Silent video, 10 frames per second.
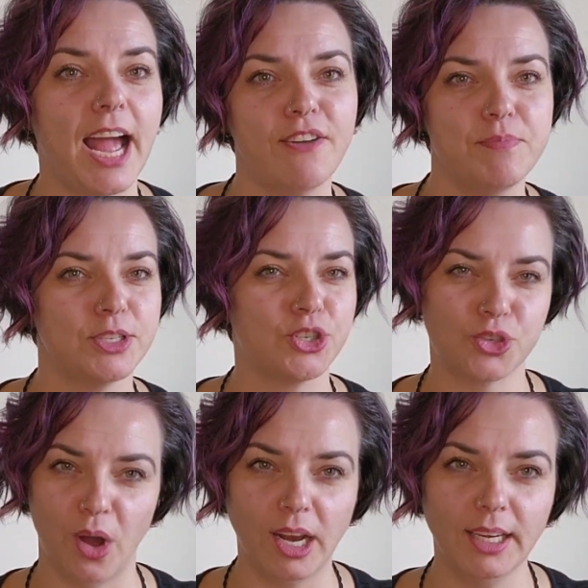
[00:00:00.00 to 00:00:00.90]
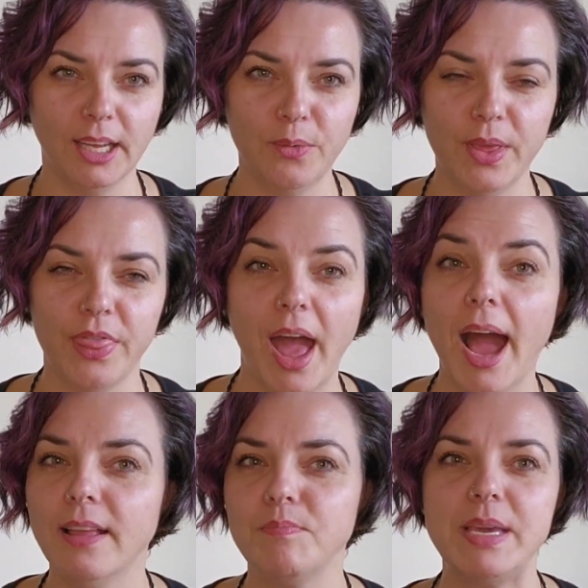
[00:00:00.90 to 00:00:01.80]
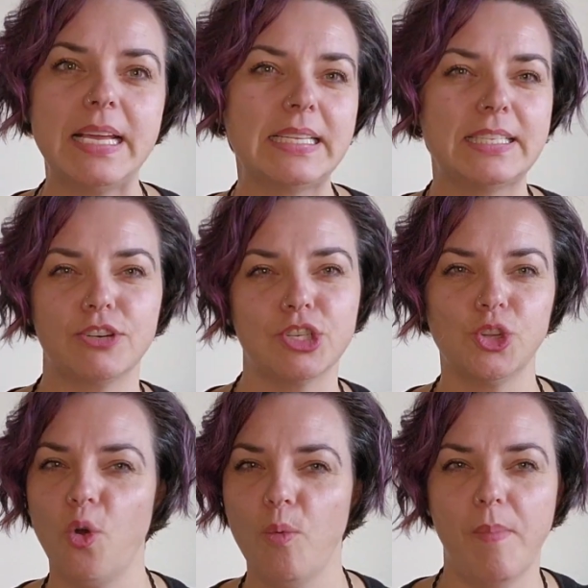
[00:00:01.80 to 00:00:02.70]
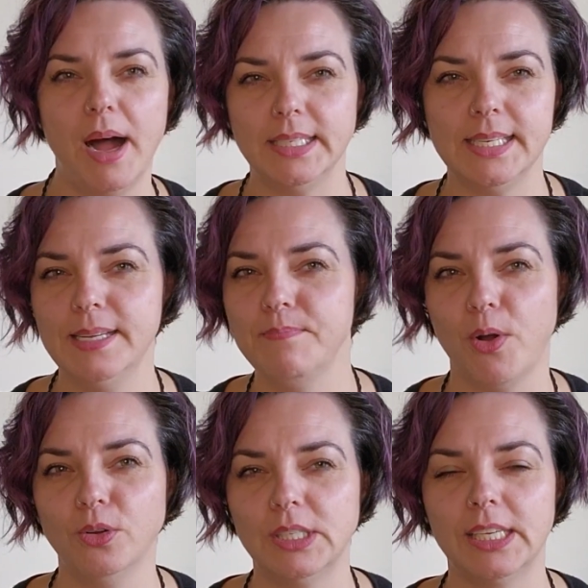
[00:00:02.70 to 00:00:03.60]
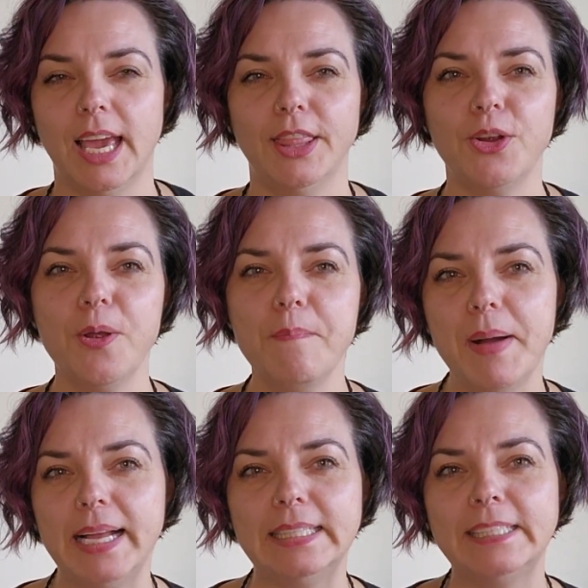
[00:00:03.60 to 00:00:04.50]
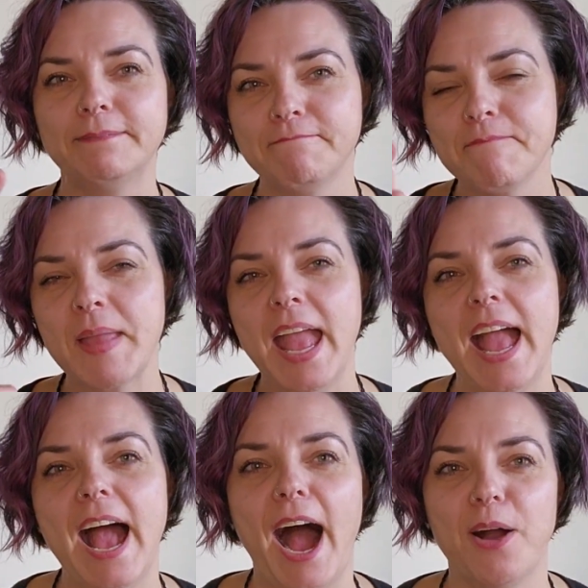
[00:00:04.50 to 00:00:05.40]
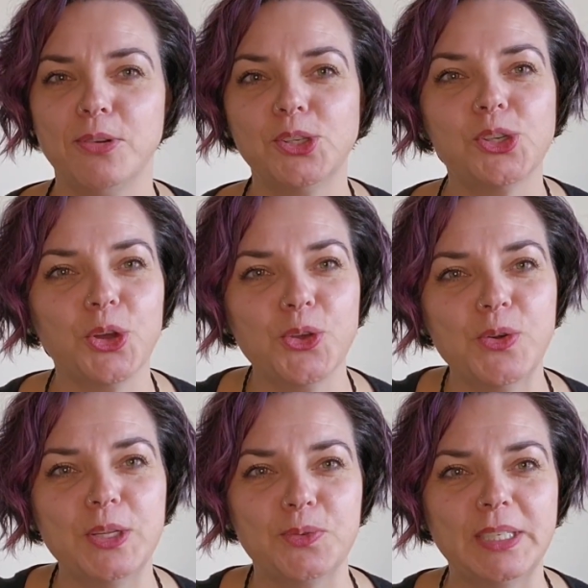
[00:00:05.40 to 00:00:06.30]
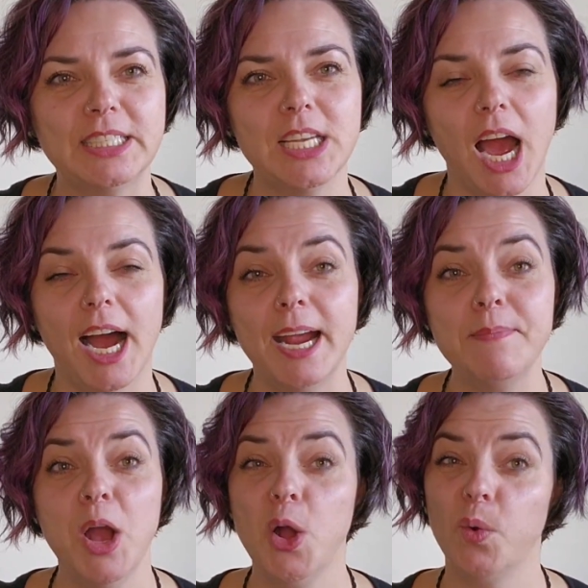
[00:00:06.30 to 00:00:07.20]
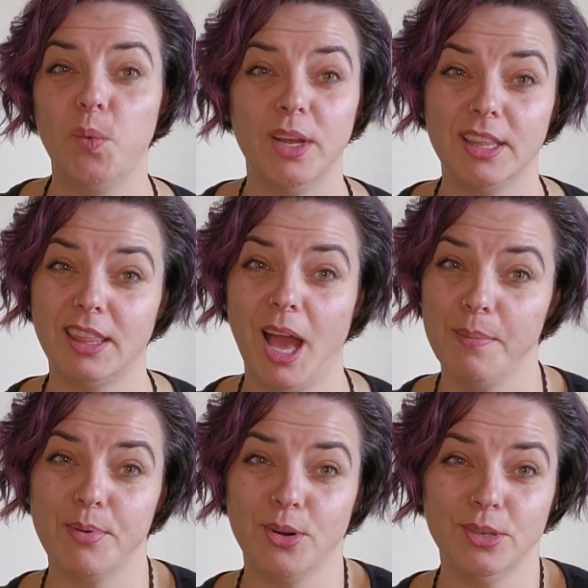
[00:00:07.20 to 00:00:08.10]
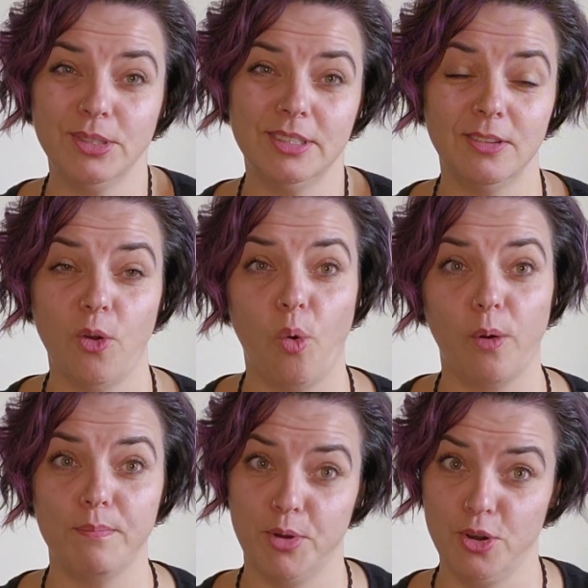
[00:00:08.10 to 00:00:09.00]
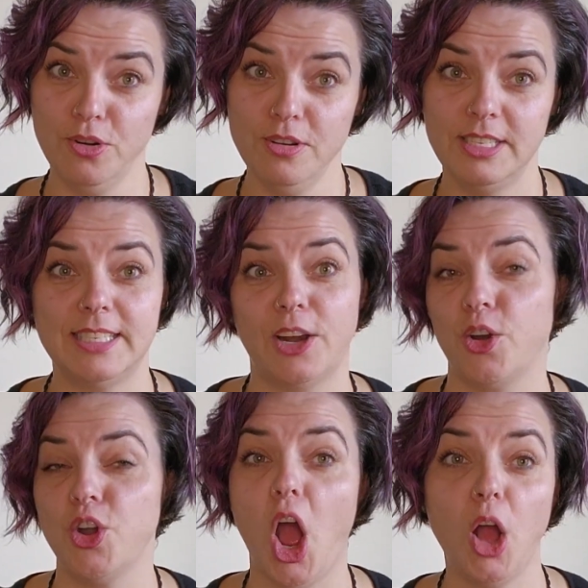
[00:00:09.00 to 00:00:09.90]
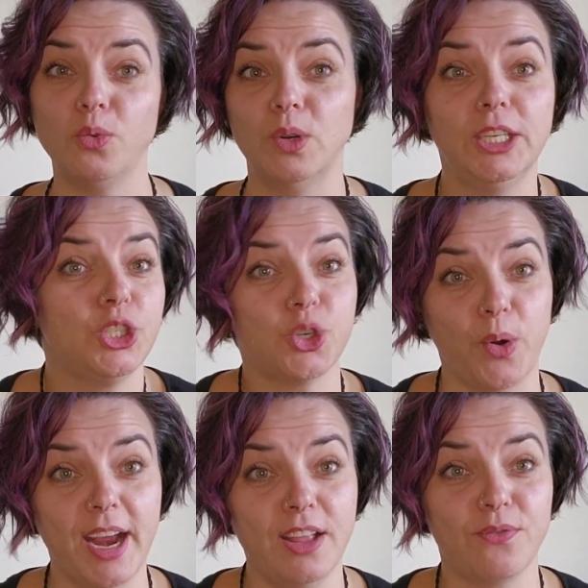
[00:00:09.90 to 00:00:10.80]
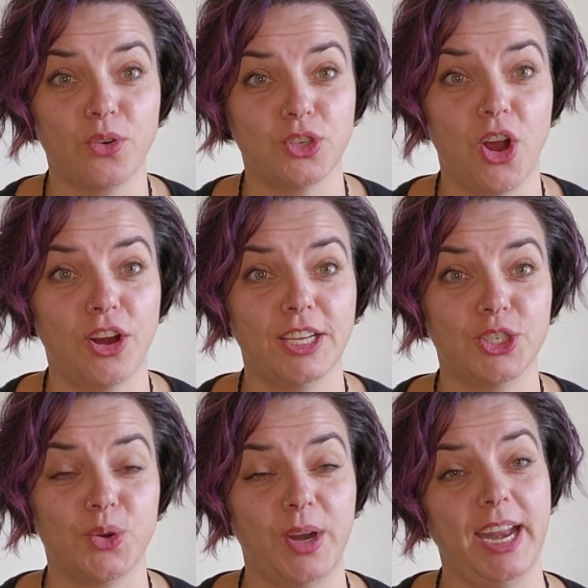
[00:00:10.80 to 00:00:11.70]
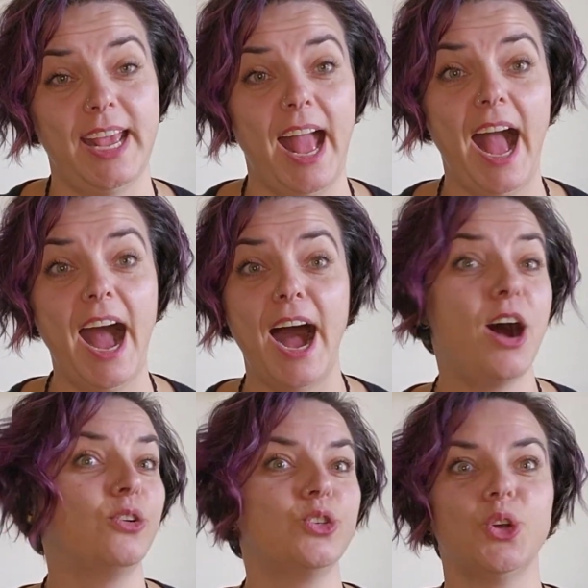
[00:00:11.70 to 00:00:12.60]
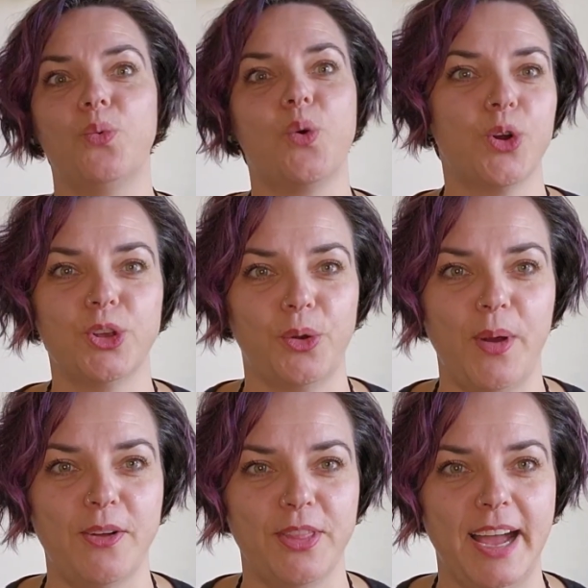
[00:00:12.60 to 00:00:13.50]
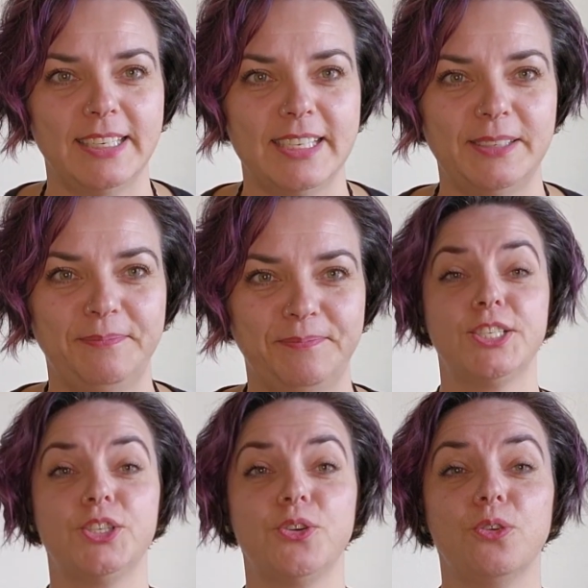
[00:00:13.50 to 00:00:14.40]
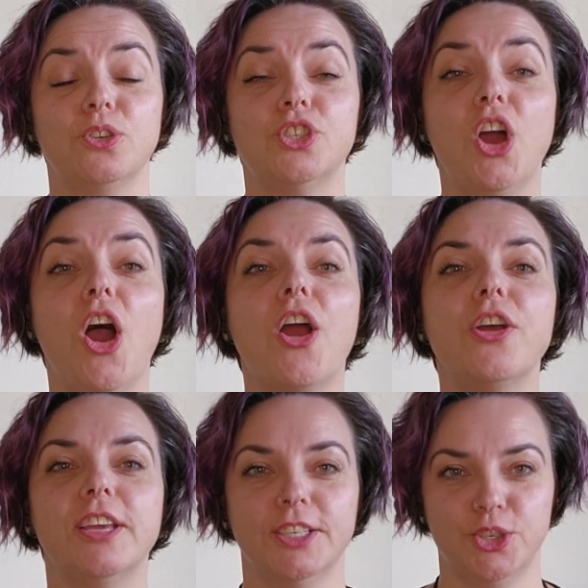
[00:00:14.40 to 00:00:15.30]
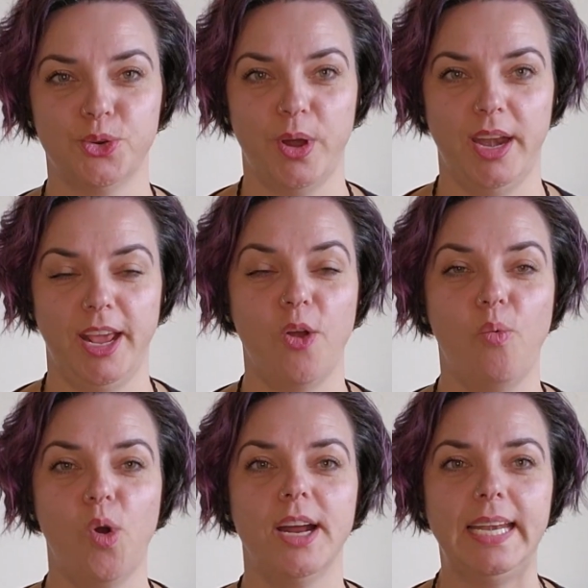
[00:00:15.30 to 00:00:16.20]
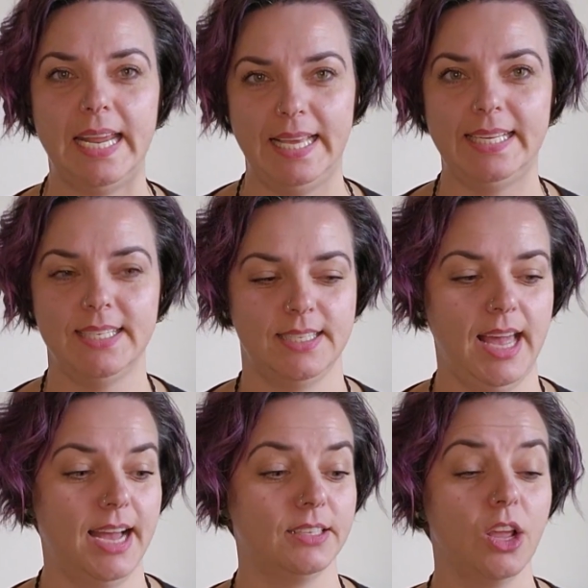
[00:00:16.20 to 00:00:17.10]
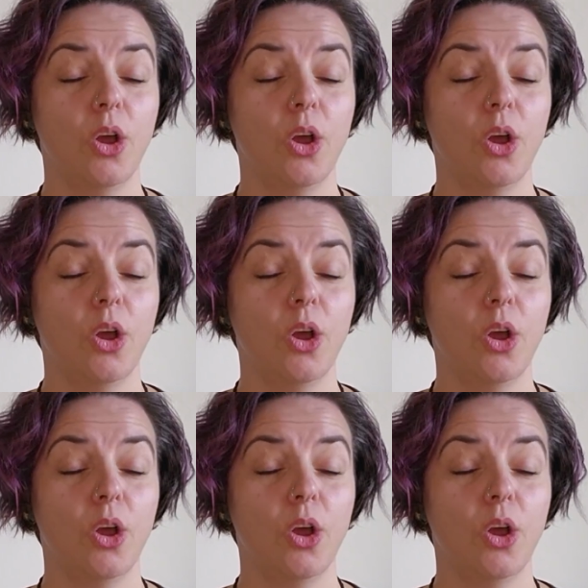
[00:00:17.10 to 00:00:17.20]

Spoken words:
I've been struggling with that because they're so bonded both together, but I will show you in real time with a bird or birds that are not really trained for target training, how to work around that. So target training, what is that?